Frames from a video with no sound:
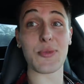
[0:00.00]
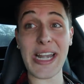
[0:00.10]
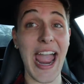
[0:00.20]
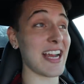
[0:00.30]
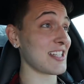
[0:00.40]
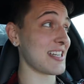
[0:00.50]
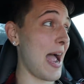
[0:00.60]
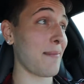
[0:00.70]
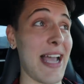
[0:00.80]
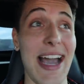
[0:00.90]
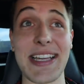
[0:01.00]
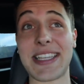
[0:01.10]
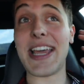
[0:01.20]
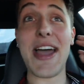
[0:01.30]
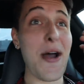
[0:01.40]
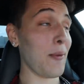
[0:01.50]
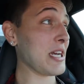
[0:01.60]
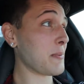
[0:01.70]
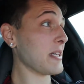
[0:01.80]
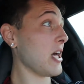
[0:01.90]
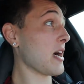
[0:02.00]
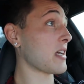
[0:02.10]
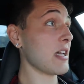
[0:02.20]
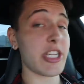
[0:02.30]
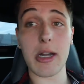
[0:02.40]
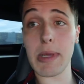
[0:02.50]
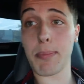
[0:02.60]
is reaction time, guys. Wish me luck. She's gonna